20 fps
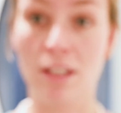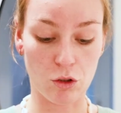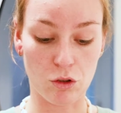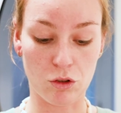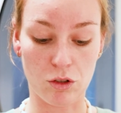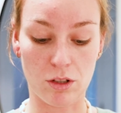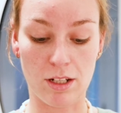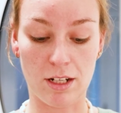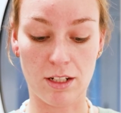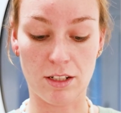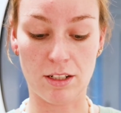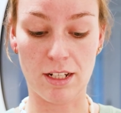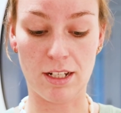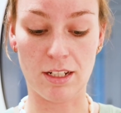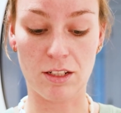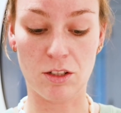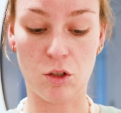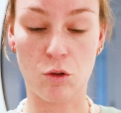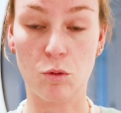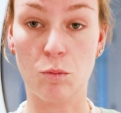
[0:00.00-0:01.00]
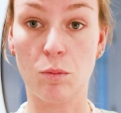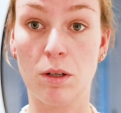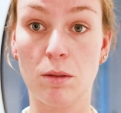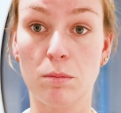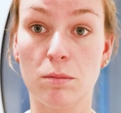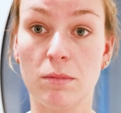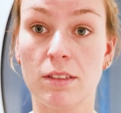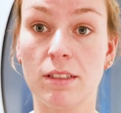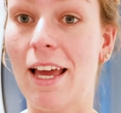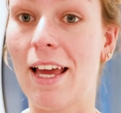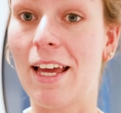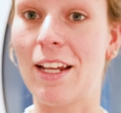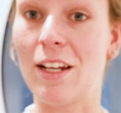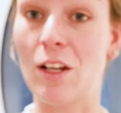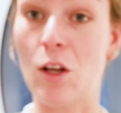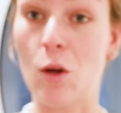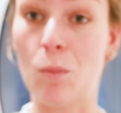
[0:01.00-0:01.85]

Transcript: Usually I take 2 pumps and